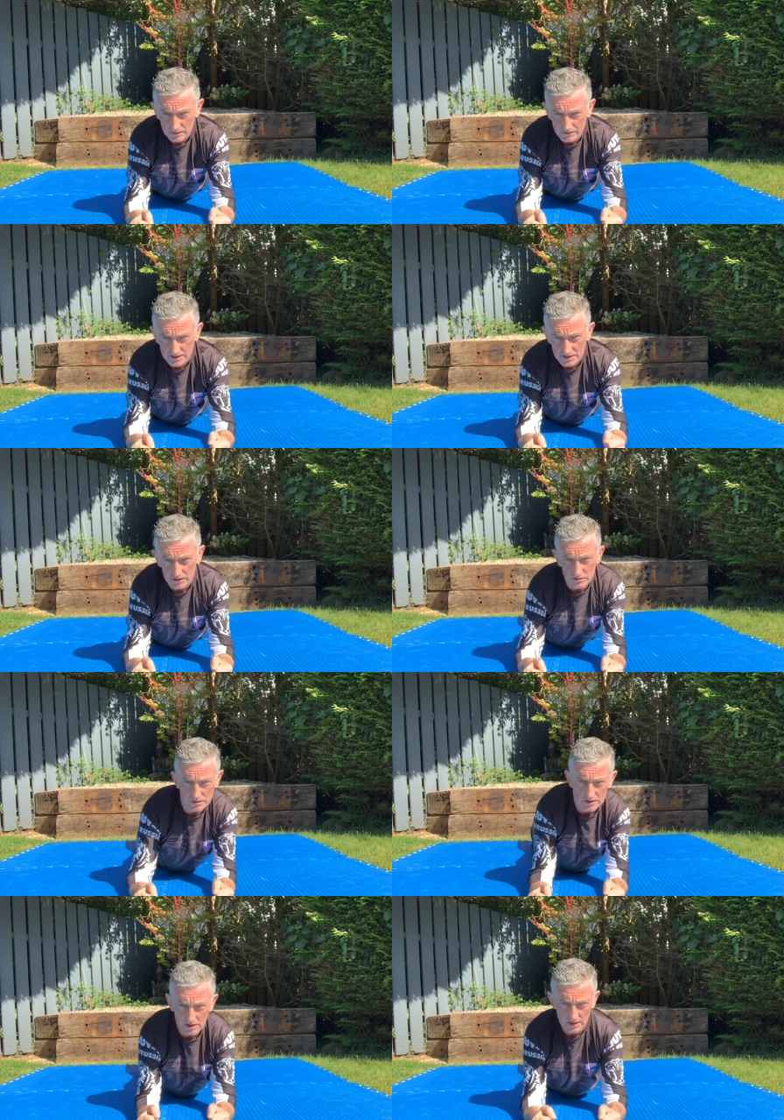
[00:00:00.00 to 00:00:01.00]
fists closed,
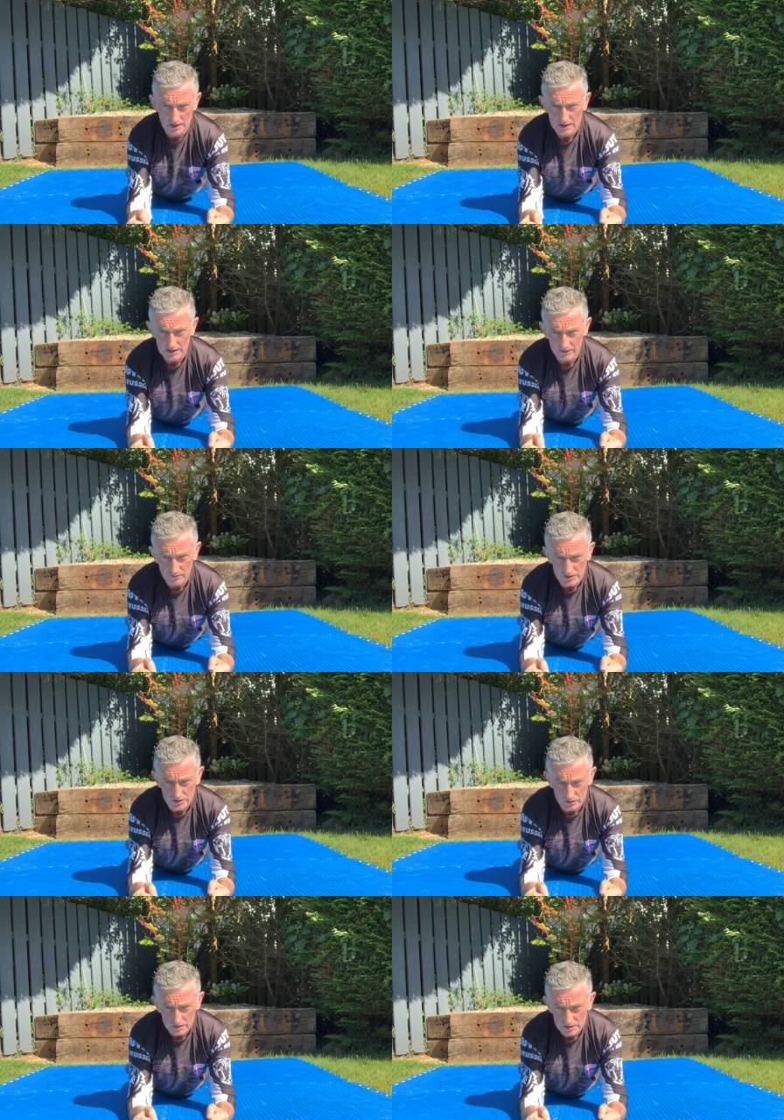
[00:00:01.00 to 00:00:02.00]
level the
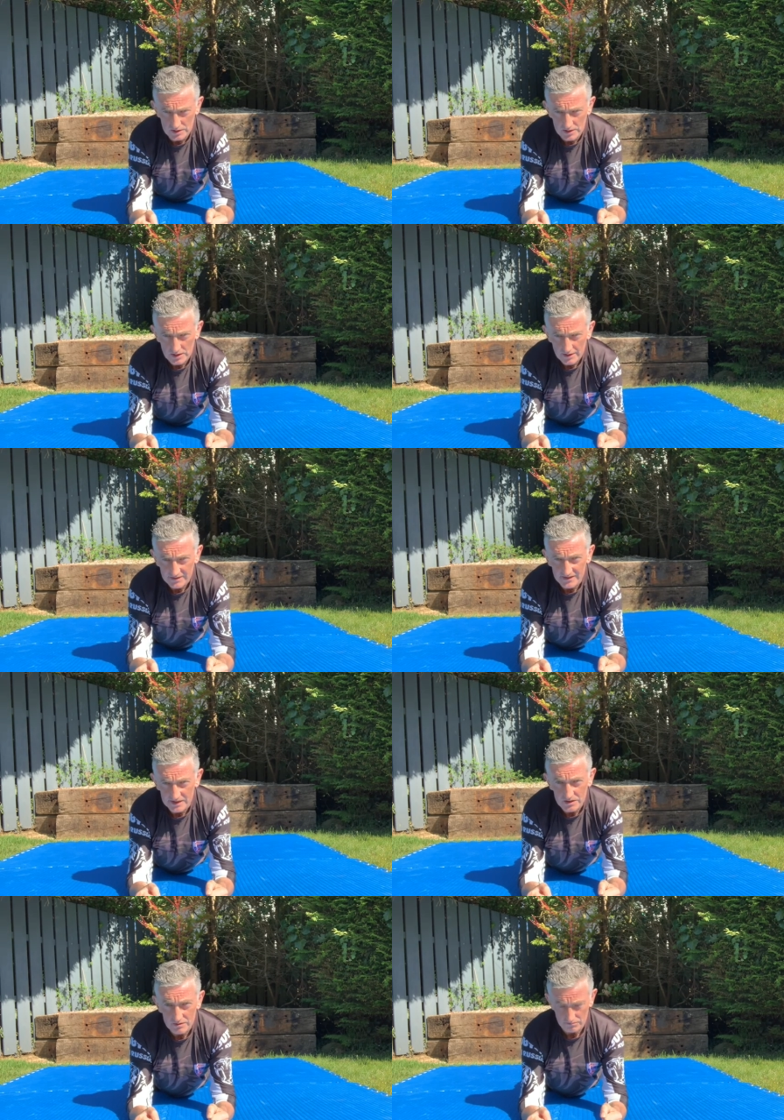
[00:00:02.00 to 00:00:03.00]
shoulders, feet
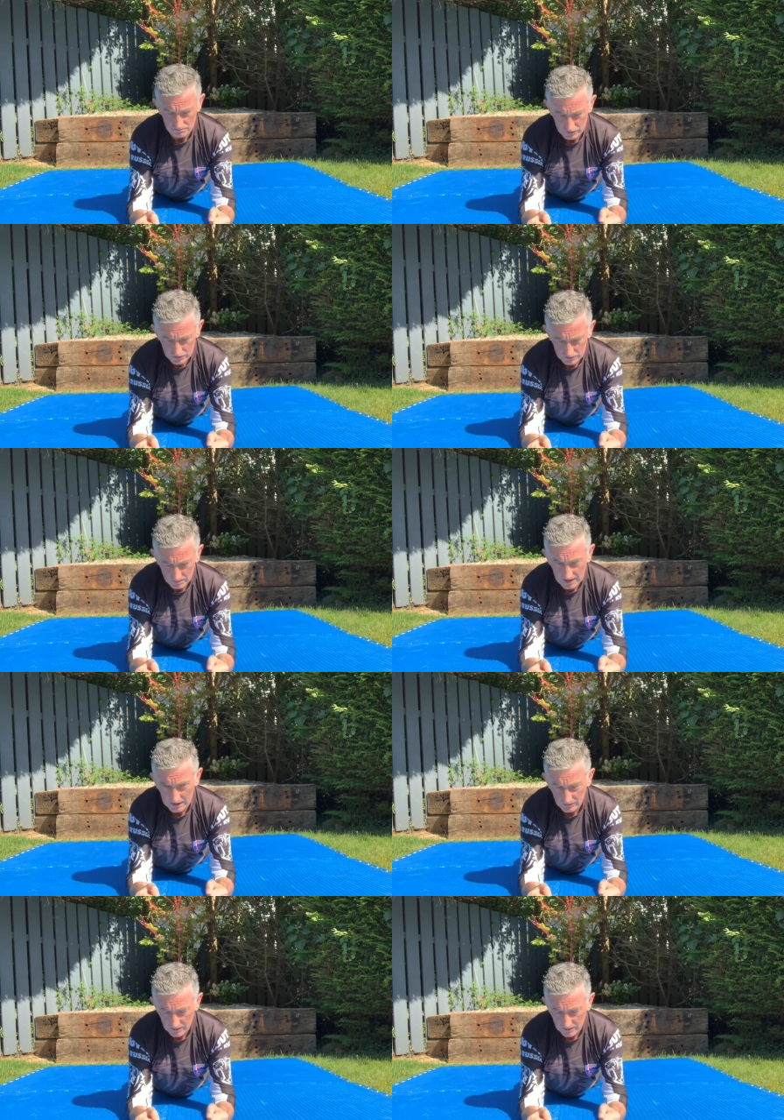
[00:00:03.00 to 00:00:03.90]
pushing back the